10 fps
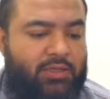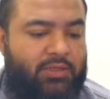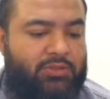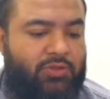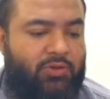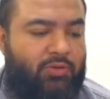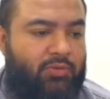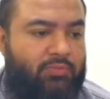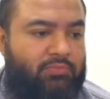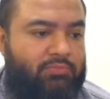So
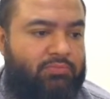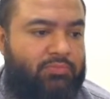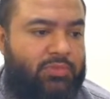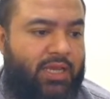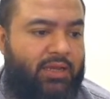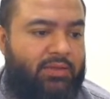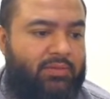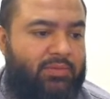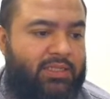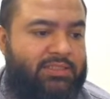yeah,
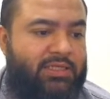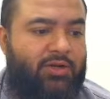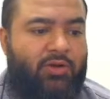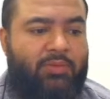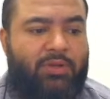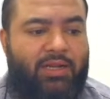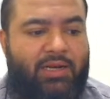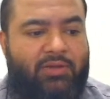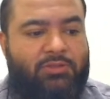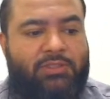let's see. I'm gonna
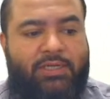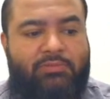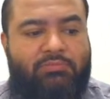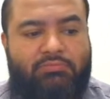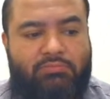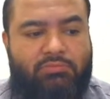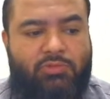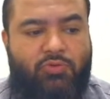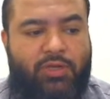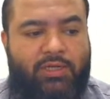announce it
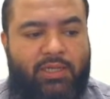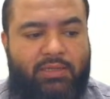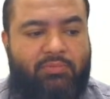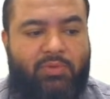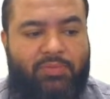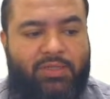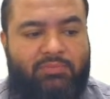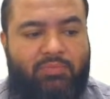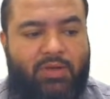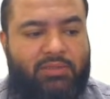quickly, maybe
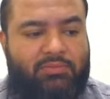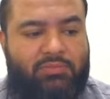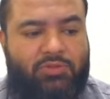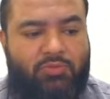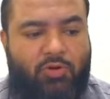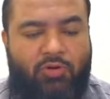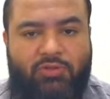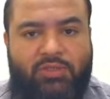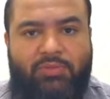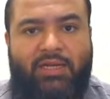by tomorrow
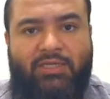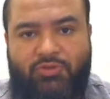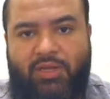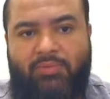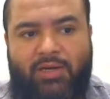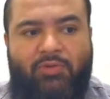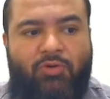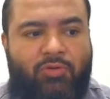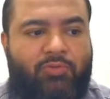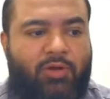or something. Next week I'm gonna
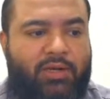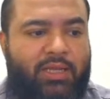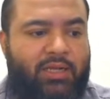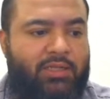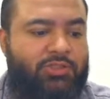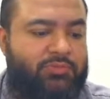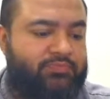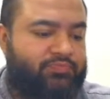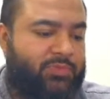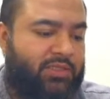hold one English,
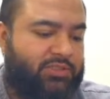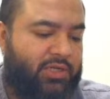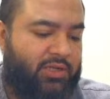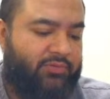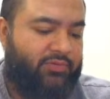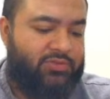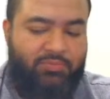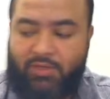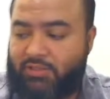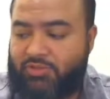inshallah. Of course,
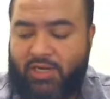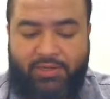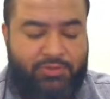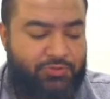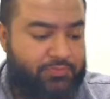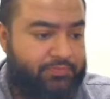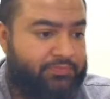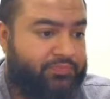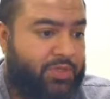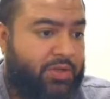I'm gonna try it too.
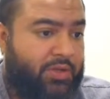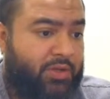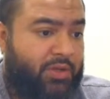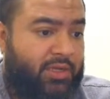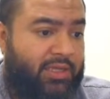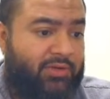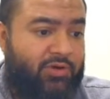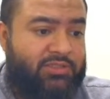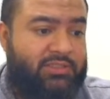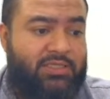Any
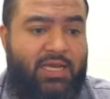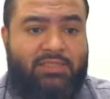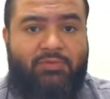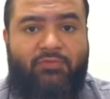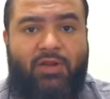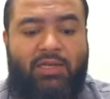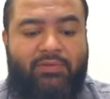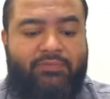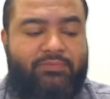questions, guys, before I leave?